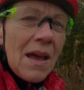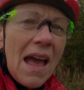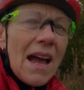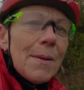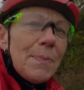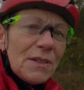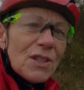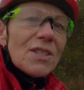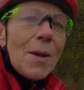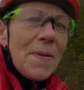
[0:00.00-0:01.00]
but
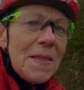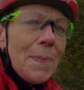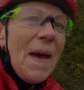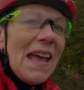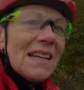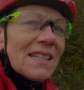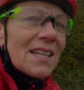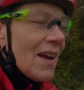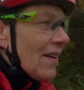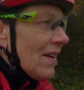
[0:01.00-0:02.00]
just upping the
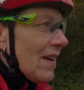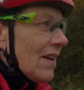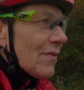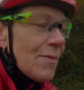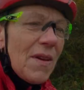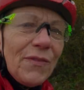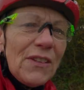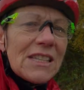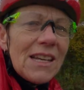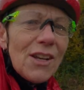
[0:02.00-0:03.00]
pace. From a
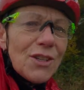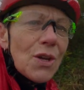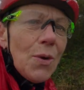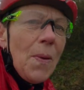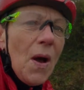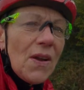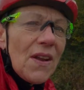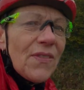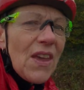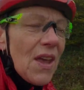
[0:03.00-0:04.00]
physiological
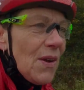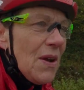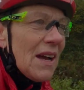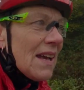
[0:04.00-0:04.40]
point of view,